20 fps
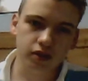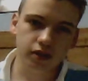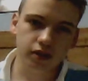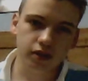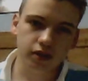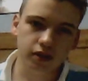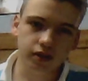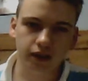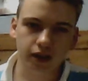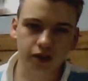
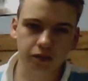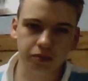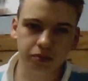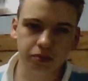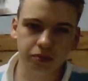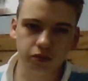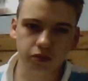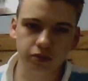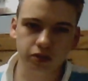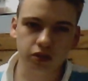and then
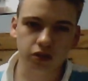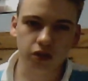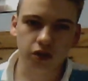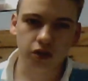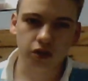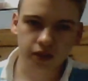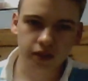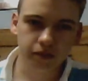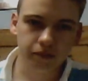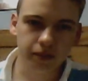Vileplume to
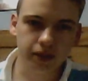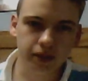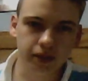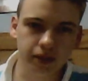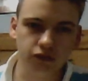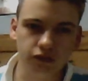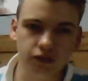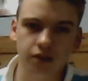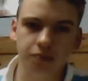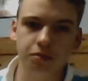lock them,
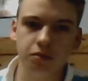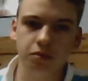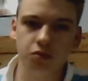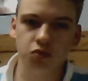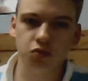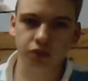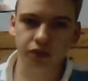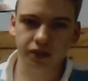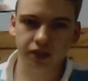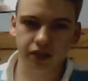because Vileplume is
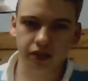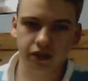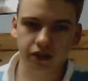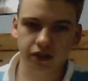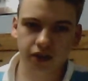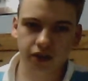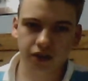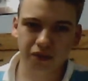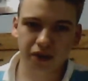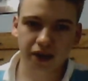a really good
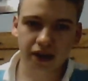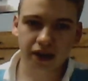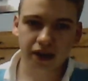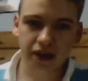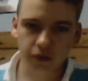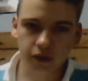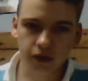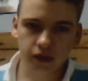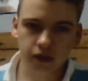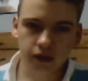card right
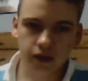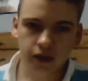now